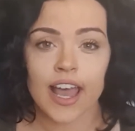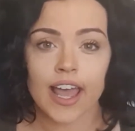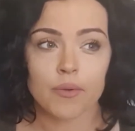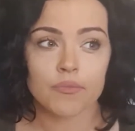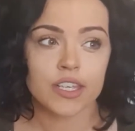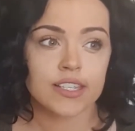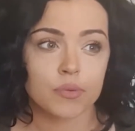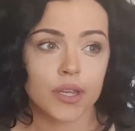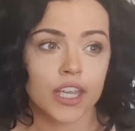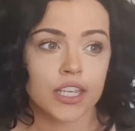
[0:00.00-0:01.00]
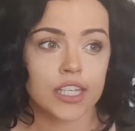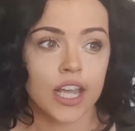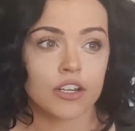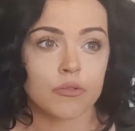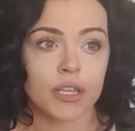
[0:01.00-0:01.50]
This week it's
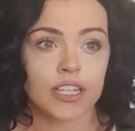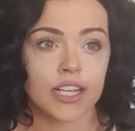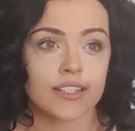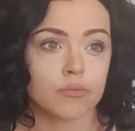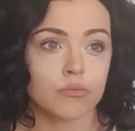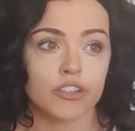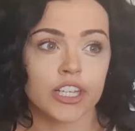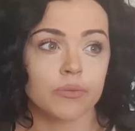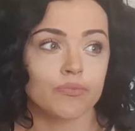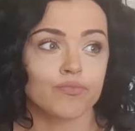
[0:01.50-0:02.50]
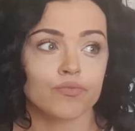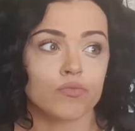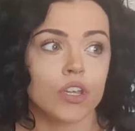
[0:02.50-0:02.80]
kind of been like something